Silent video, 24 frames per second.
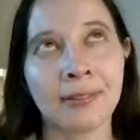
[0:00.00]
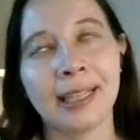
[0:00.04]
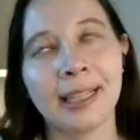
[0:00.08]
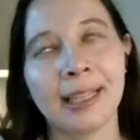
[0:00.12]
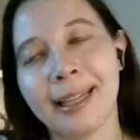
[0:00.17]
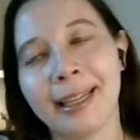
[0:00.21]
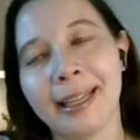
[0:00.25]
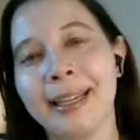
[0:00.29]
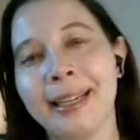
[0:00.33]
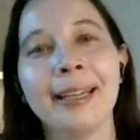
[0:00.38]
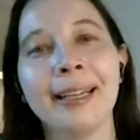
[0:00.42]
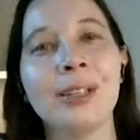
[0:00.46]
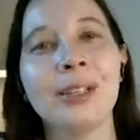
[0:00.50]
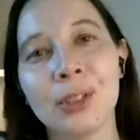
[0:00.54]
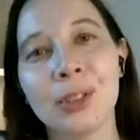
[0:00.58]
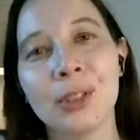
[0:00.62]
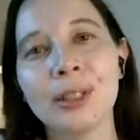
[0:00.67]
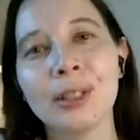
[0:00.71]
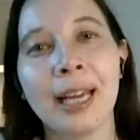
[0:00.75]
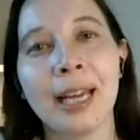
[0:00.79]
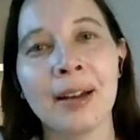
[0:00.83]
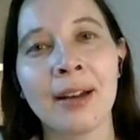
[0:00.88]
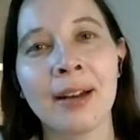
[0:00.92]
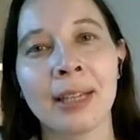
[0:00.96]
I
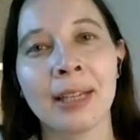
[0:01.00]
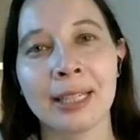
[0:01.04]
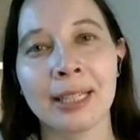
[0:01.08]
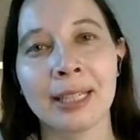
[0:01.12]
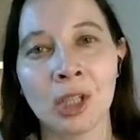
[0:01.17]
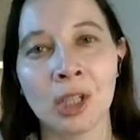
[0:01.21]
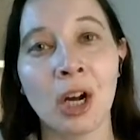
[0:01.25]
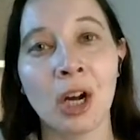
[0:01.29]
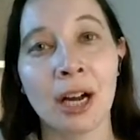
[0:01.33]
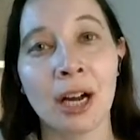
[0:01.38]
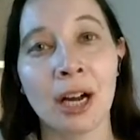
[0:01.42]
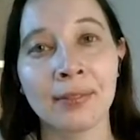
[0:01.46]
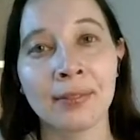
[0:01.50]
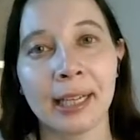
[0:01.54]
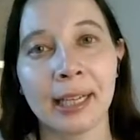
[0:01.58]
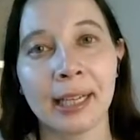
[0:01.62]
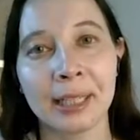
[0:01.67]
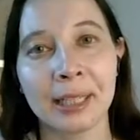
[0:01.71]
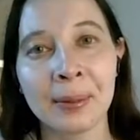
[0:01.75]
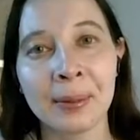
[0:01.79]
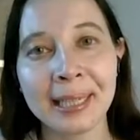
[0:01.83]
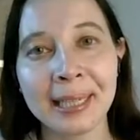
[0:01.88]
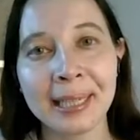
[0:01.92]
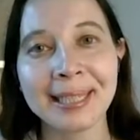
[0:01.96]
usually have aging off
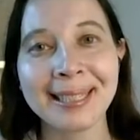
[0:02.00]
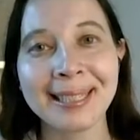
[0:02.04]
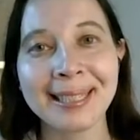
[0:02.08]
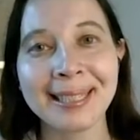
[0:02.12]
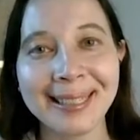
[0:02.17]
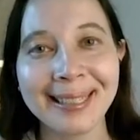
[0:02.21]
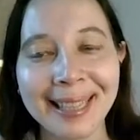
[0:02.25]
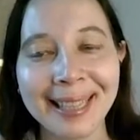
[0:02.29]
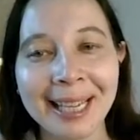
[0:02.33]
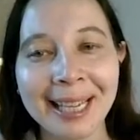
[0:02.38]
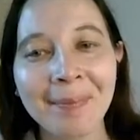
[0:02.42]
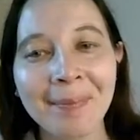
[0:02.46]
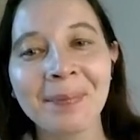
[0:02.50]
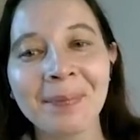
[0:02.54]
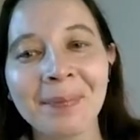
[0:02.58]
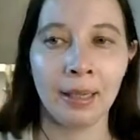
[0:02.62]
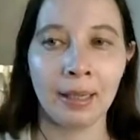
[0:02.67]
anyways in the game,